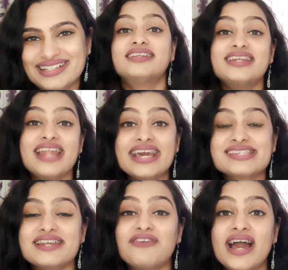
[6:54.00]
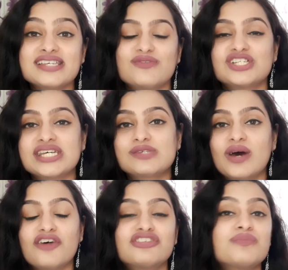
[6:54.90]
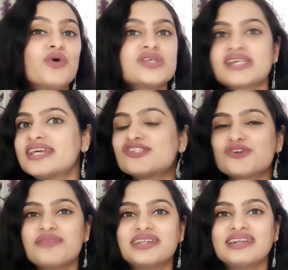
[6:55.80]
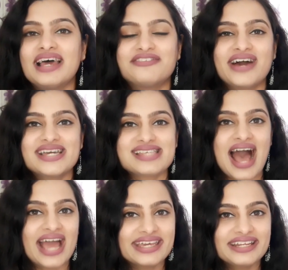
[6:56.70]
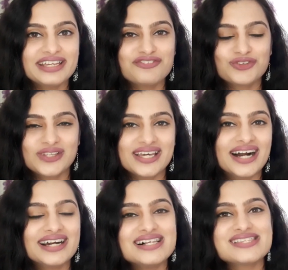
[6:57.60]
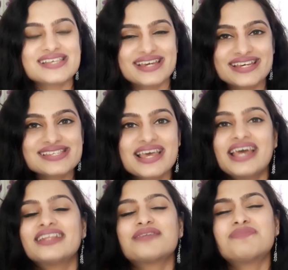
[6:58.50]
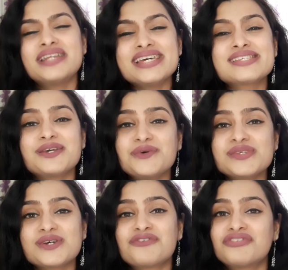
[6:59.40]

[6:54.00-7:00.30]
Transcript: The next advice, which is one of the most instrumental advice I can give to the young girls, is that please use your